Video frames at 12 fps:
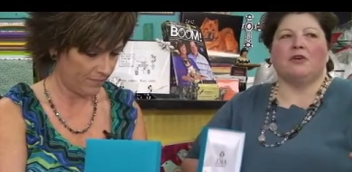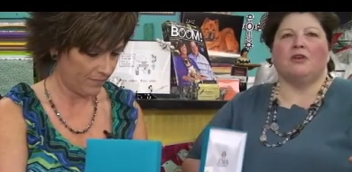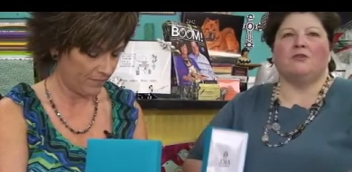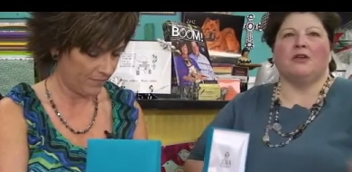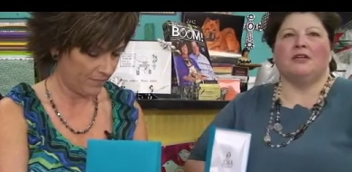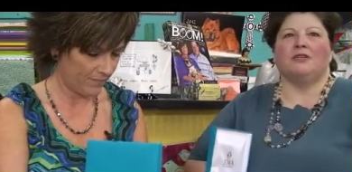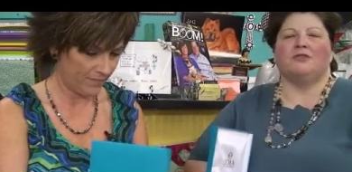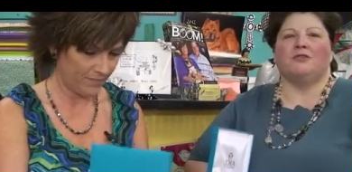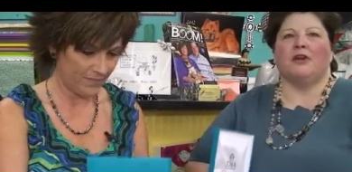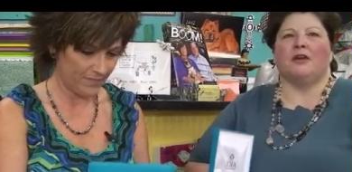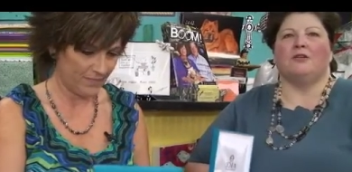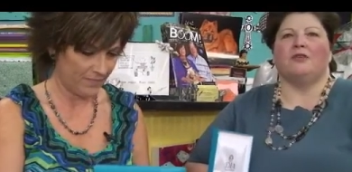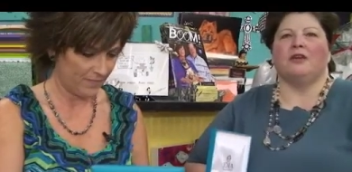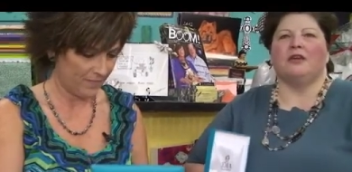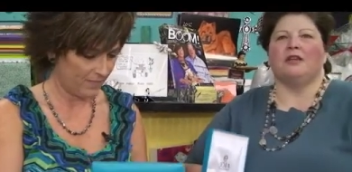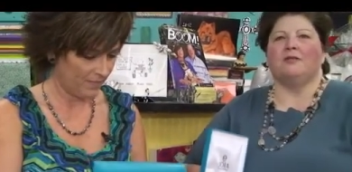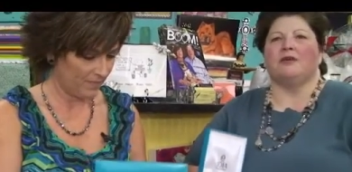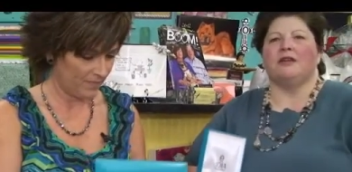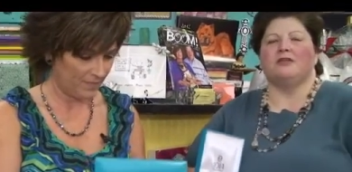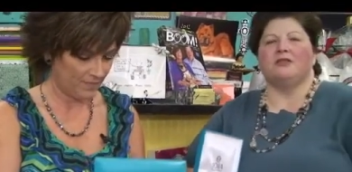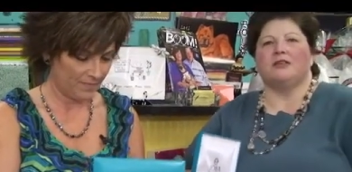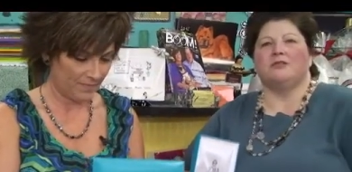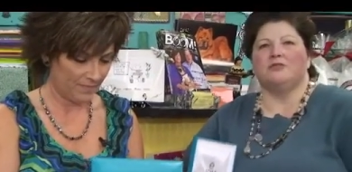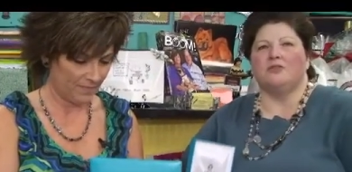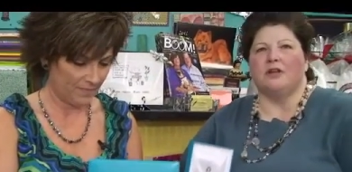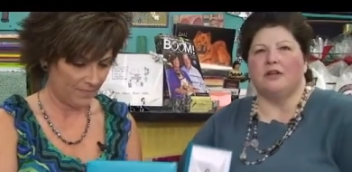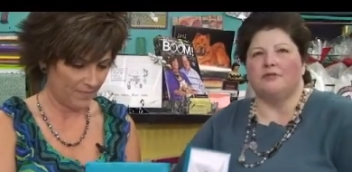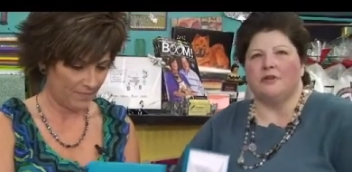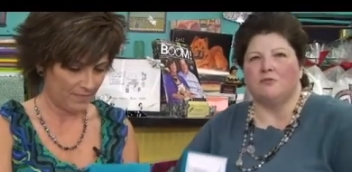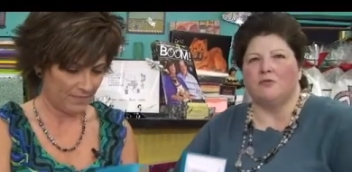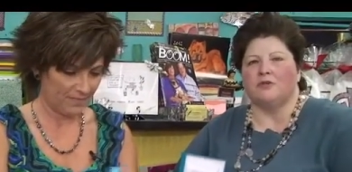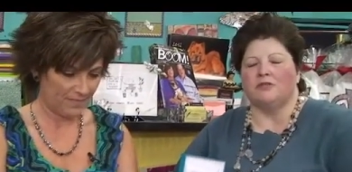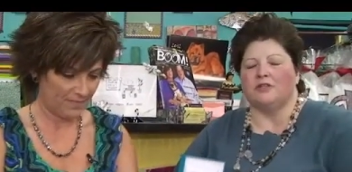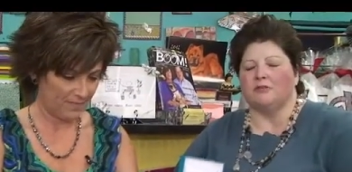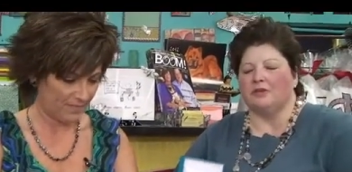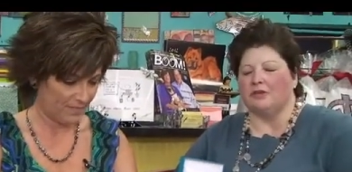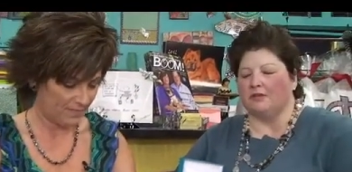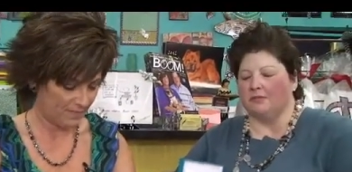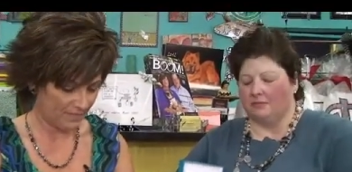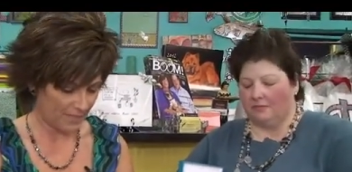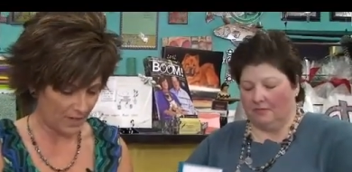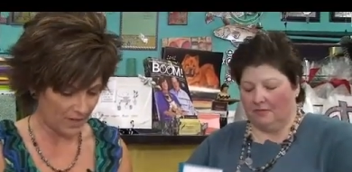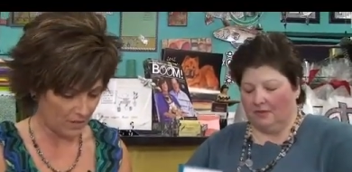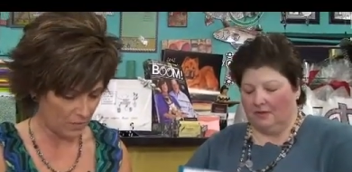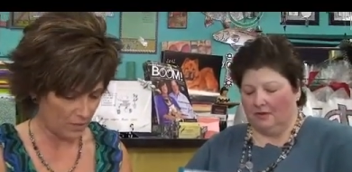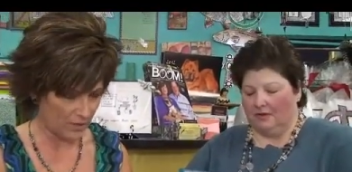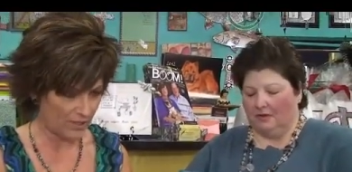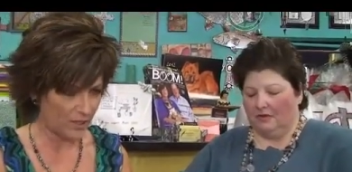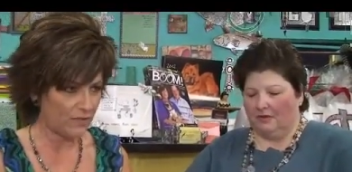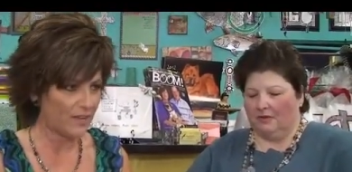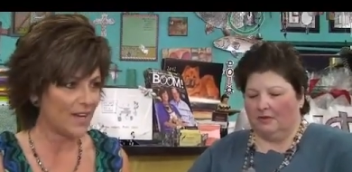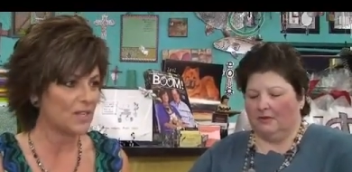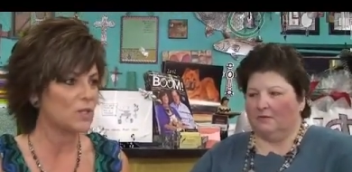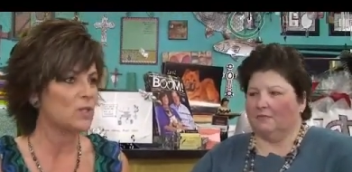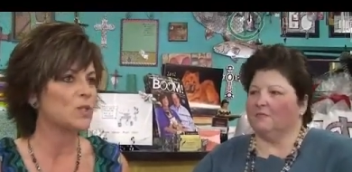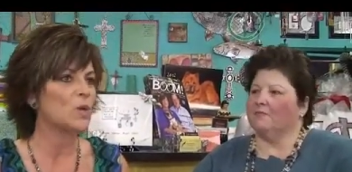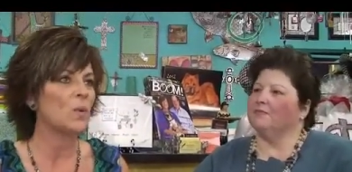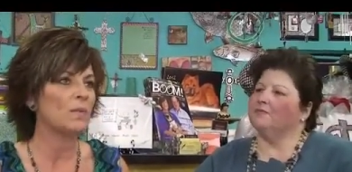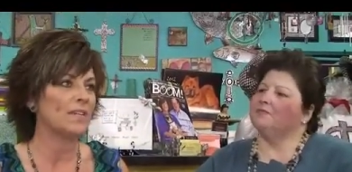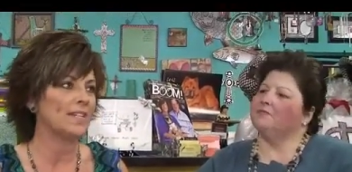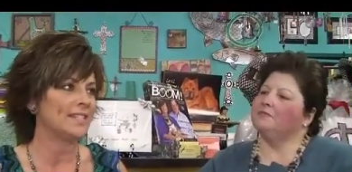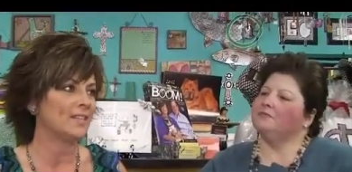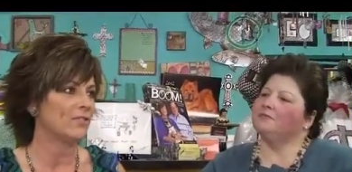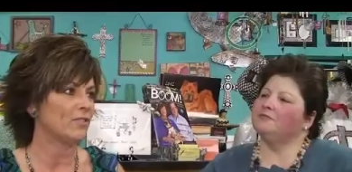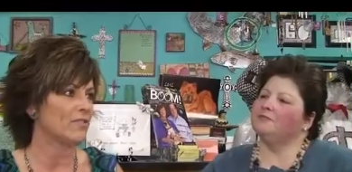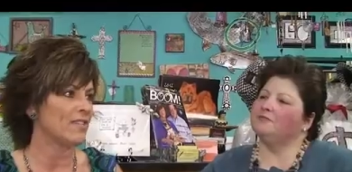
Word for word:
Speaker 1: can you ask for? I don't think anybody else gives you a lifetime warranty with them.
Speaker 2: Oh, well, you've got so many different